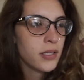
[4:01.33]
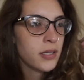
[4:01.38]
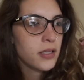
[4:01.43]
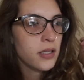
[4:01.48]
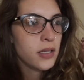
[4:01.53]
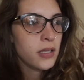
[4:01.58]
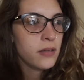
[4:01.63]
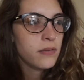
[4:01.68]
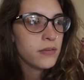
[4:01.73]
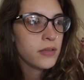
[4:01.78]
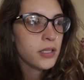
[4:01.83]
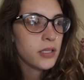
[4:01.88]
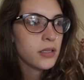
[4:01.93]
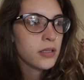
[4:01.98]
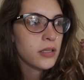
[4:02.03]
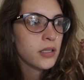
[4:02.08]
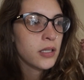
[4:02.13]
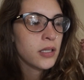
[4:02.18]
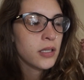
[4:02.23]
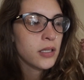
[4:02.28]
in the
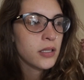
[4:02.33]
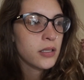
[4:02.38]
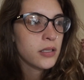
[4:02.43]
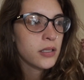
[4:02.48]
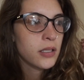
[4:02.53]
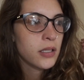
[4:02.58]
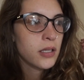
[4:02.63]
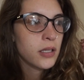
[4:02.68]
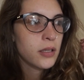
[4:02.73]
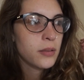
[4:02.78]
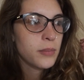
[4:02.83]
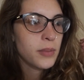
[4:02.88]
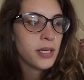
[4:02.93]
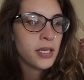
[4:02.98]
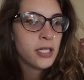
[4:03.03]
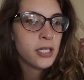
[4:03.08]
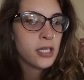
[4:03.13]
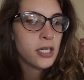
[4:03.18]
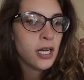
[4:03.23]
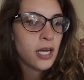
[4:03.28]
evening, and
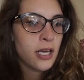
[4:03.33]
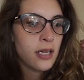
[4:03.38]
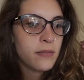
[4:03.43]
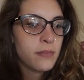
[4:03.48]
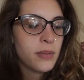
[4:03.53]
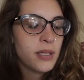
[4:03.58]
Ian and I have